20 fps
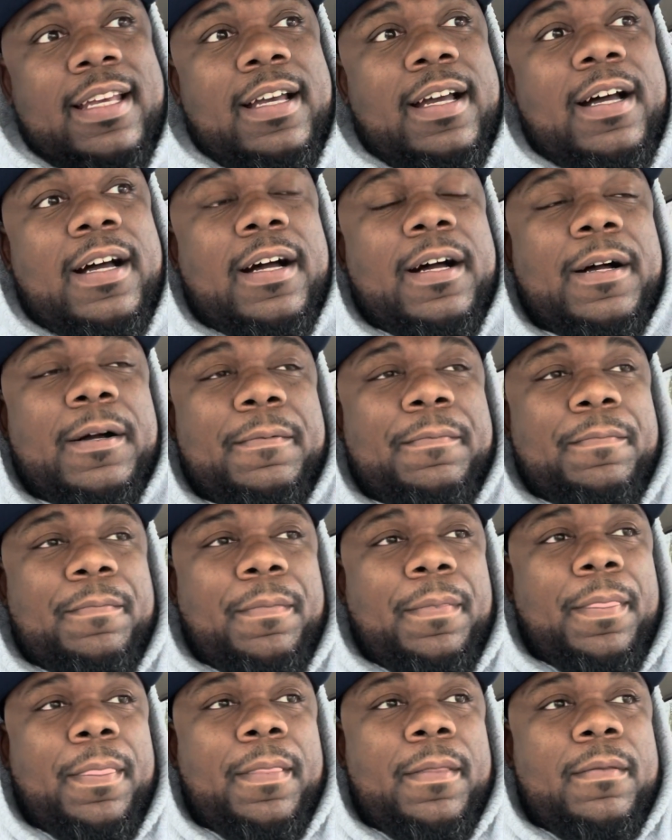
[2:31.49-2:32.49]
Um,
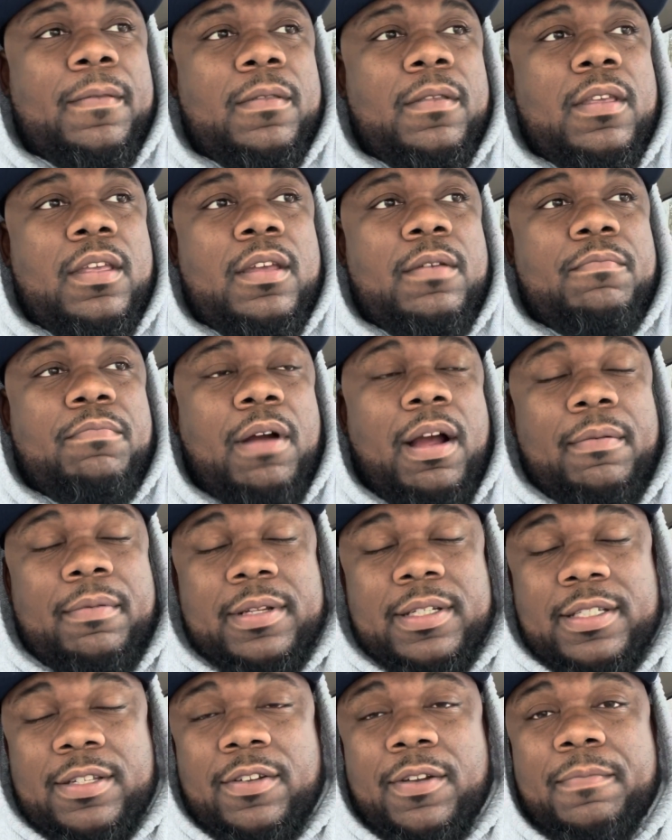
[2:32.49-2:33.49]
probably
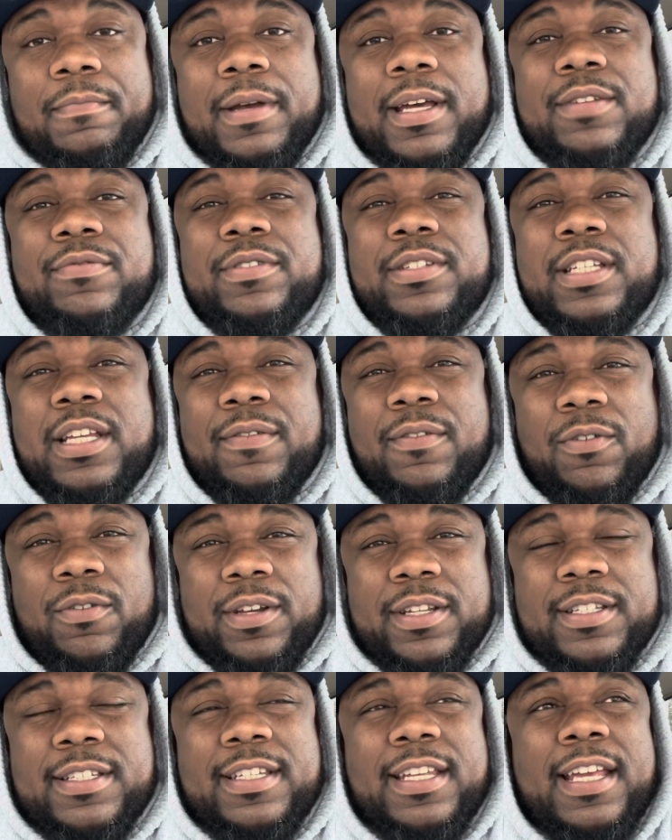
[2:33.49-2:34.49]
still the best receiver on
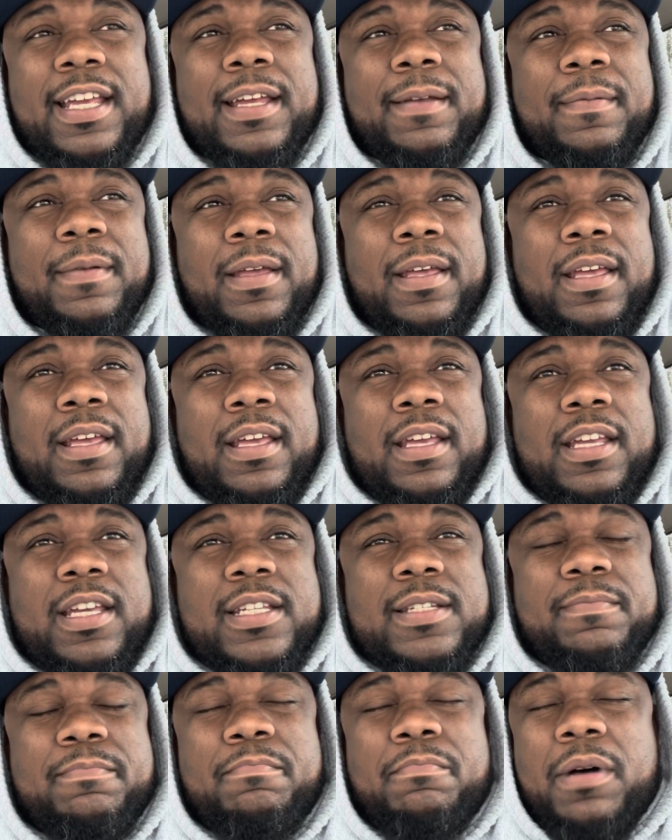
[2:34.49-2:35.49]
this team.
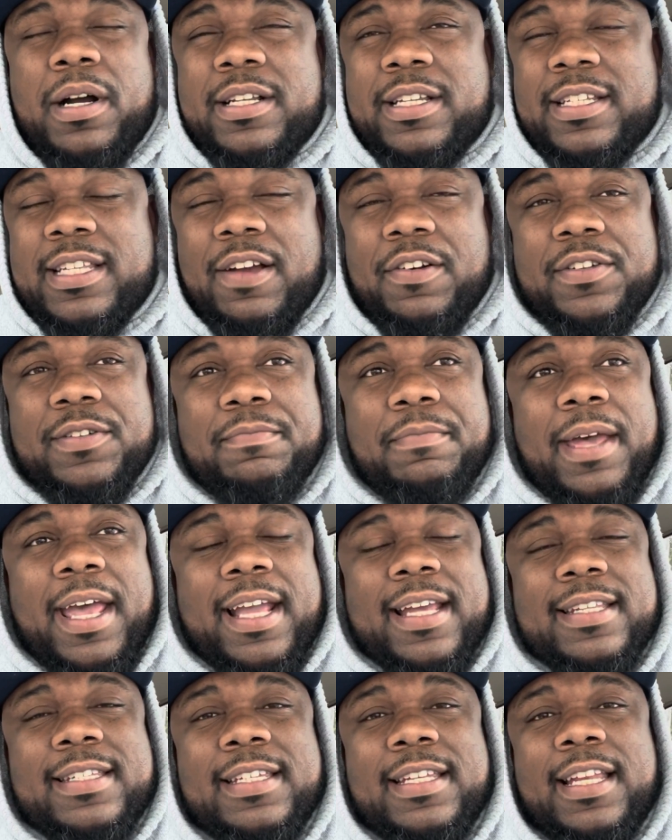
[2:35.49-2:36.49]
As much as I was back
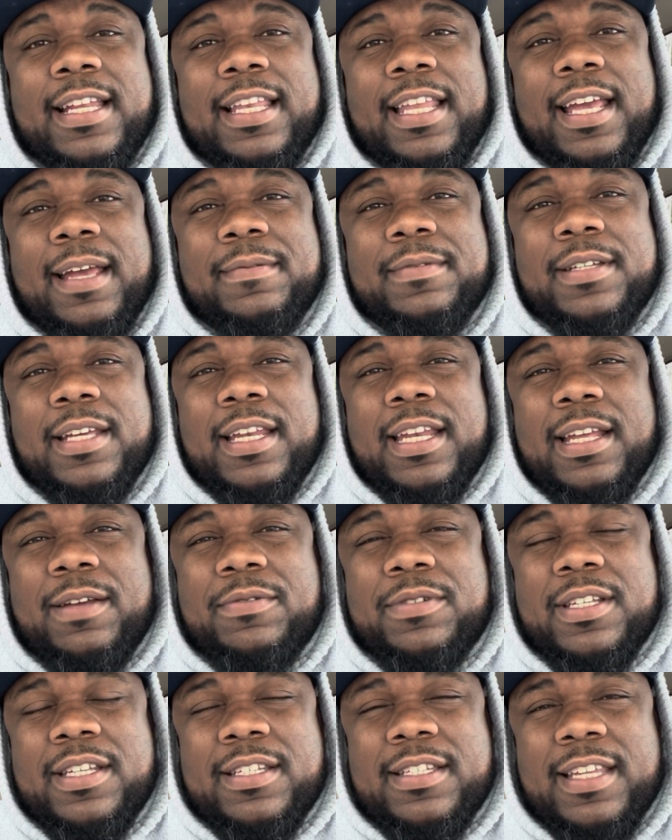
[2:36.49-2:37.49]
in CeeDee Lamb saying that it
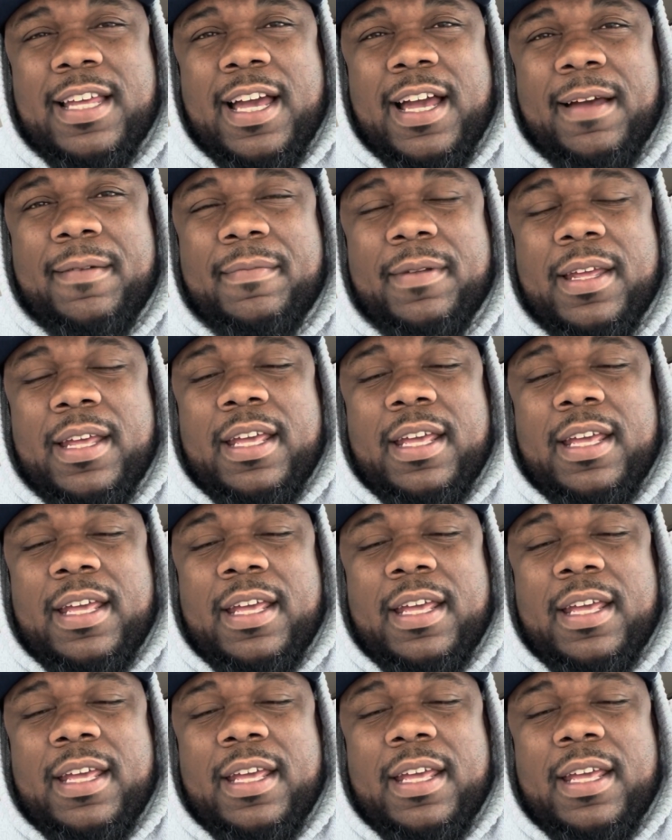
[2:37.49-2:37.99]
was his time,